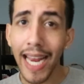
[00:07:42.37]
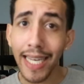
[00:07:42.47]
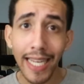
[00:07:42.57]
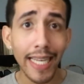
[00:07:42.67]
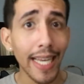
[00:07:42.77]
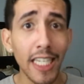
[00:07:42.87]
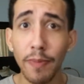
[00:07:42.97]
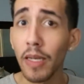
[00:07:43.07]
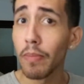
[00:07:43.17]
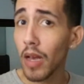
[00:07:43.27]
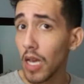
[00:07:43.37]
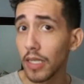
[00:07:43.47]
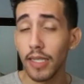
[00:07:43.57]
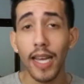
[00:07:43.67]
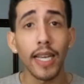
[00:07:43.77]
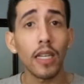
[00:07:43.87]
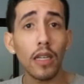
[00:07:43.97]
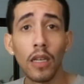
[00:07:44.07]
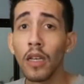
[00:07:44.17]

I need it. It's been months. Like,